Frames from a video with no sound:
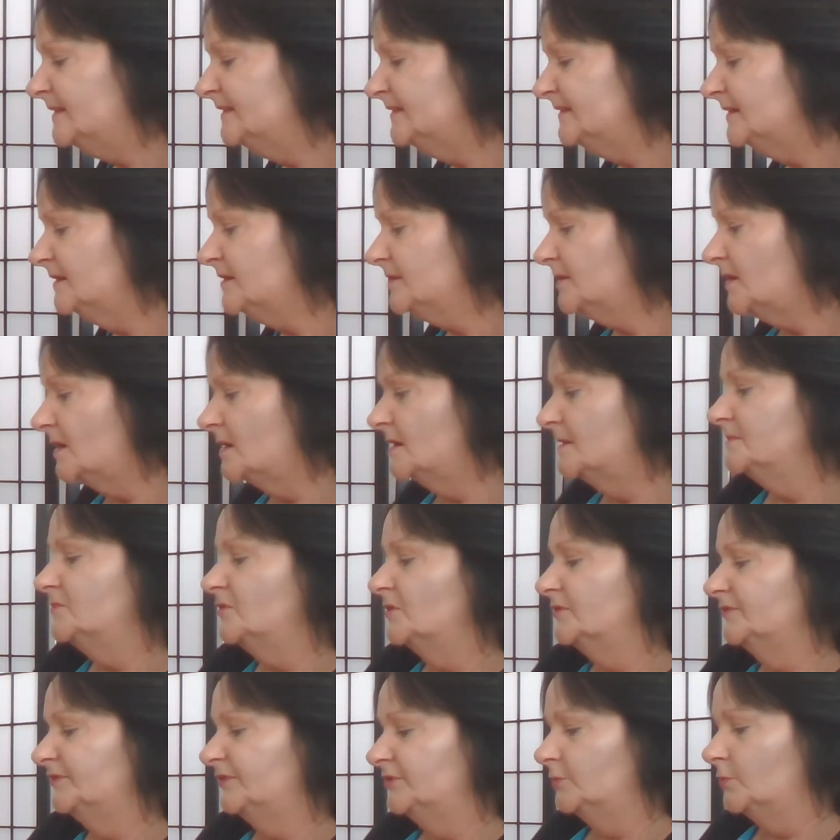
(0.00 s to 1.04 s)
So I'm
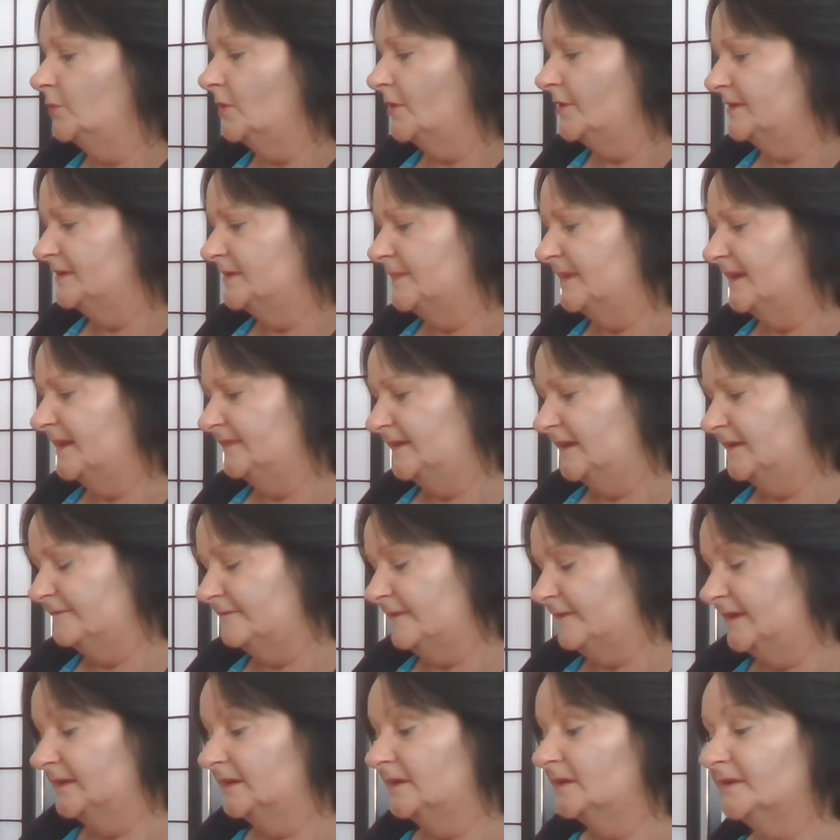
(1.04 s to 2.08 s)
not too worried about that
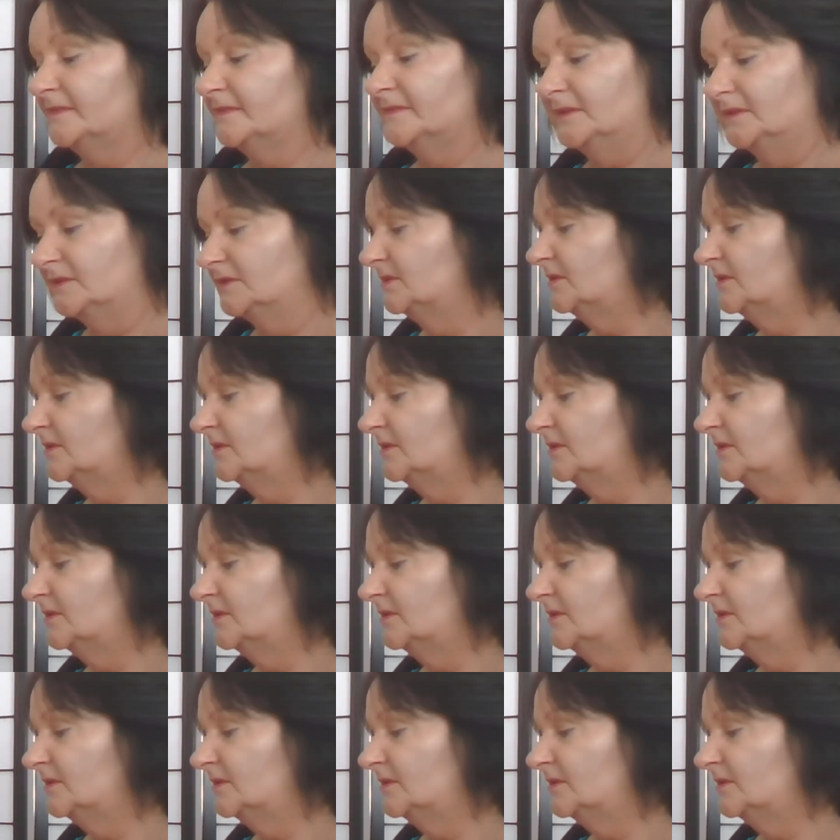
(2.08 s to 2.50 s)
reading. I think you